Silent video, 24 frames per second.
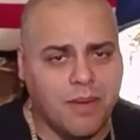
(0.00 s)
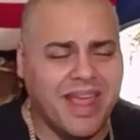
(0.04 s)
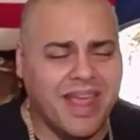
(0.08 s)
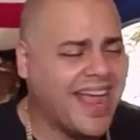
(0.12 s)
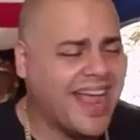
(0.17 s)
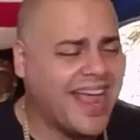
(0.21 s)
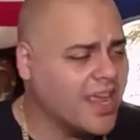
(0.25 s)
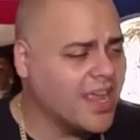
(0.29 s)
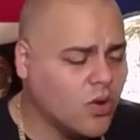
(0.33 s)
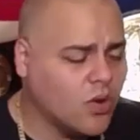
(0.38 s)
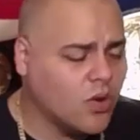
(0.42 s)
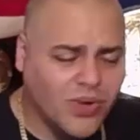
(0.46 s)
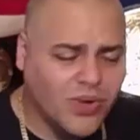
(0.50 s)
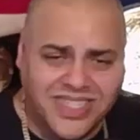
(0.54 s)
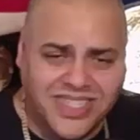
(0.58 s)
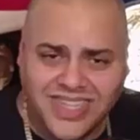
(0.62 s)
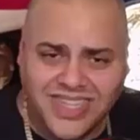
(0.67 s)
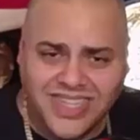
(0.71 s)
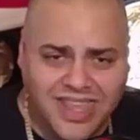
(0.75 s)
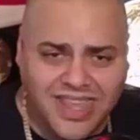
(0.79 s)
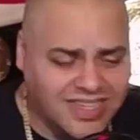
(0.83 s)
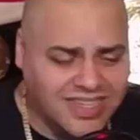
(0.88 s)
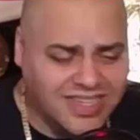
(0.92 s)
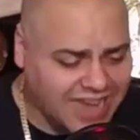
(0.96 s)
Hey, I always
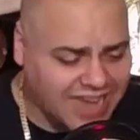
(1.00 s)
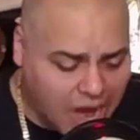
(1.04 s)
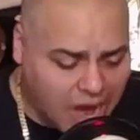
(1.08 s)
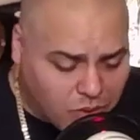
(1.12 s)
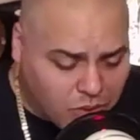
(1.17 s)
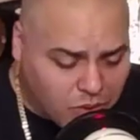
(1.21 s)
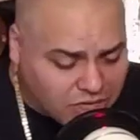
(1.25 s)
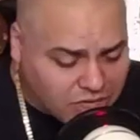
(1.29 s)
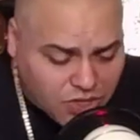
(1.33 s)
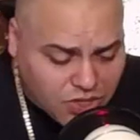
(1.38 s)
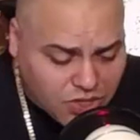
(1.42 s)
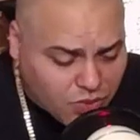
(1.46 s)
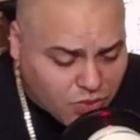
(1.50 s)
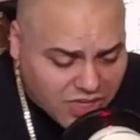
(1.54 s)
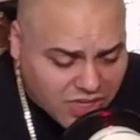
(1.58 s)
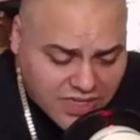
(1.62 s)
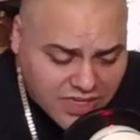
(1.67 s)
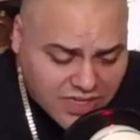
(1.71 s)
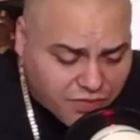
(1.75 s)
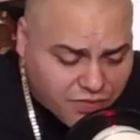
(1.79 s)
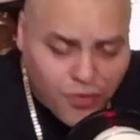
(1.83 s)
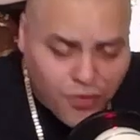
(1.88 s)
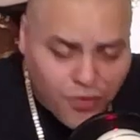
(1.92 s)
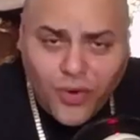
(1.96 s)
say this, I would do
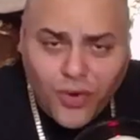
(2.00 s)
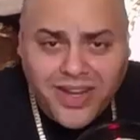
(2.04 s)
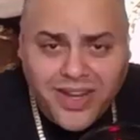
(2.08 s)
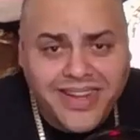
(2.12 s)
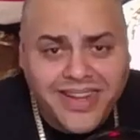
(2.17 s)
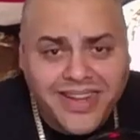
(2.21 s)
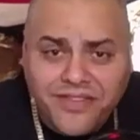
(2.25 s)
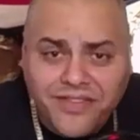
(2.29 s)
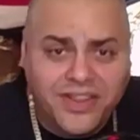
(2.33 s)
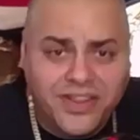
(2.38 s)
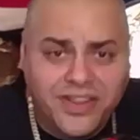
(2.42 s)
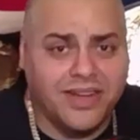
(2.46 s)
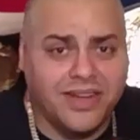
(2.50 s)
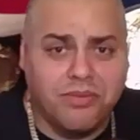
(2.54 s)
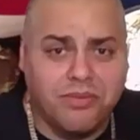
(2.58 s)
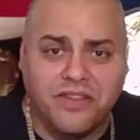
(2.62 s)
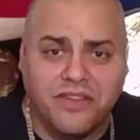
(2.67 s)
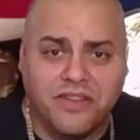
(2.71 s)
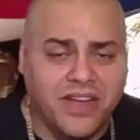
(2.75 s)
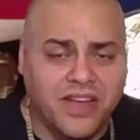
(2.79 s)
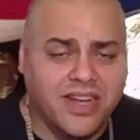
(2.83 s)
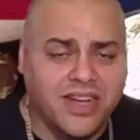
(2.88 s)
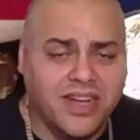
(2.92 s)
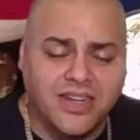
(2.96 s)
this for a living, but
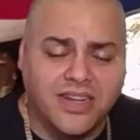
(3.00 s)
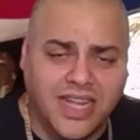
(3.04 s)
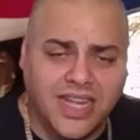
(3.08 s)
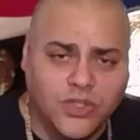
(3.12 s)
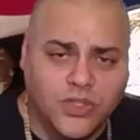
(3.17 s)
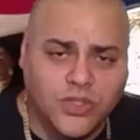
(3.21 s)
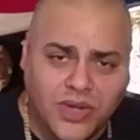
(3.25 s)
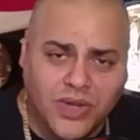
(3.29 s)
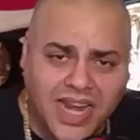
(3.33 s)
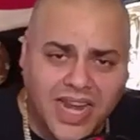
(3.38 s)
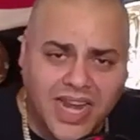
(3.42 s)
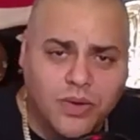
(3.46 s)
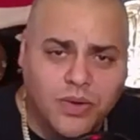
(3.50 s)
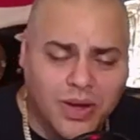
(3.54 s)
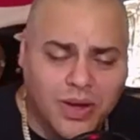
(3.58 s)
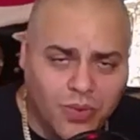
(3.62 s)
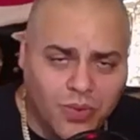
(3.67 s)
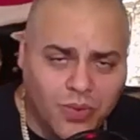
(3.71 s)
if I couldn't, I'd do it anyway.